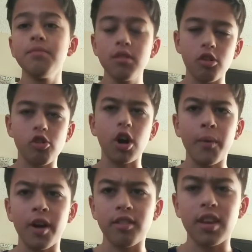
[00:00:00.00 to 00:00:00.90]

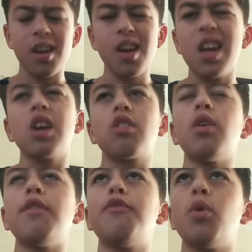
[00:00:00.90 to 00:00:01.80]
Deshaun Watson.
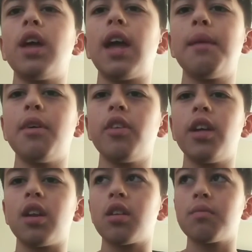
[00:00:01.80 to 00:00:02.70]
We have 48
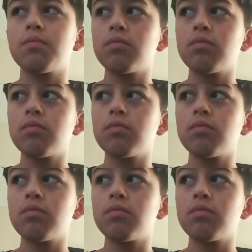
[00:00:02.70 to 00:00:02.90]
million